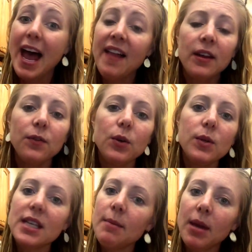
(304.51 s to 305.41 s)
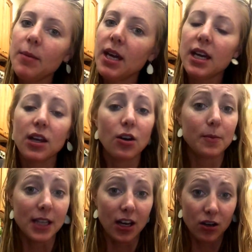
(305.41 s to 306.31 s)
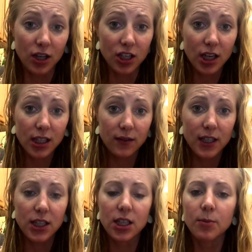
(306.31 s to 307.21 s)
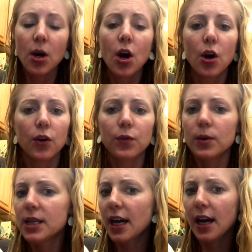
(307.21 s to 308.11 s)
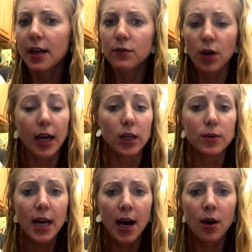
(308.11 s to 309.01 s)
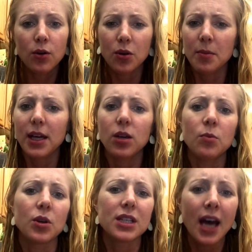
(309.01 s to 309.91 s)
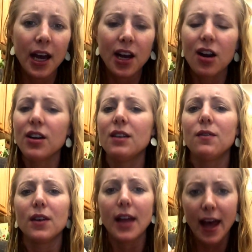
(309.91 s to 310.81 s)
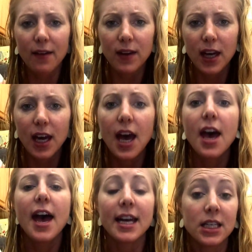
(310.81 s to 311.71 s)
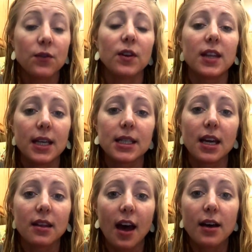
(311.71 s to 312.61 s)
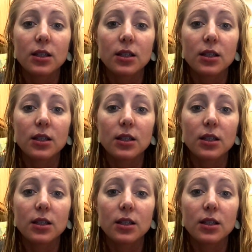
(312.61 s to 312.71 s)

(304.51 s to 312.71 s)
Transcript: and then foods that maybe either upset your digestive system or foods that kind of drag you down or make you more tired and feel heavy and different things like that.